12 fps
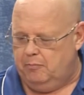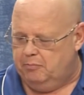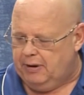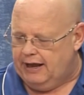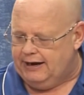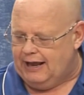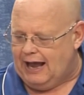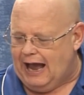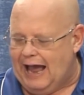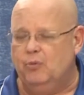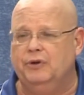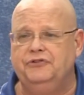But
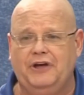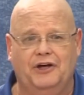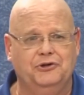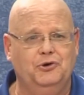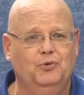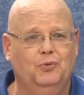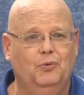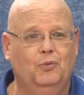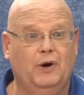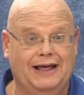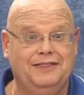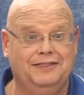I will tell you
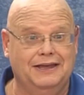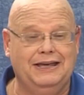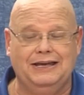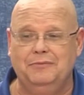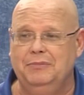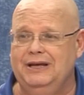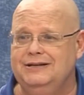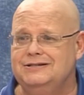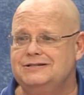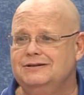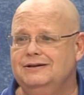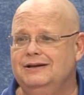what I think it
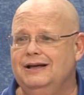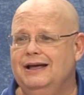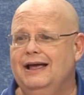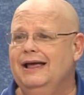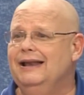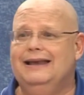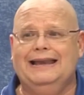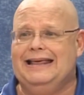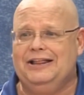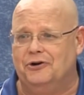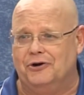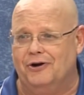means
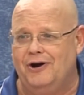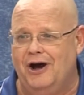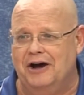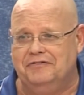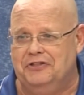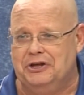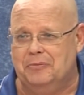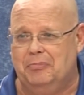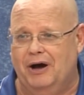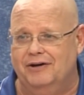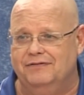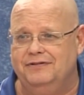neither of the
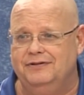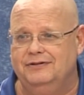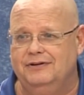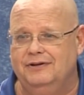above.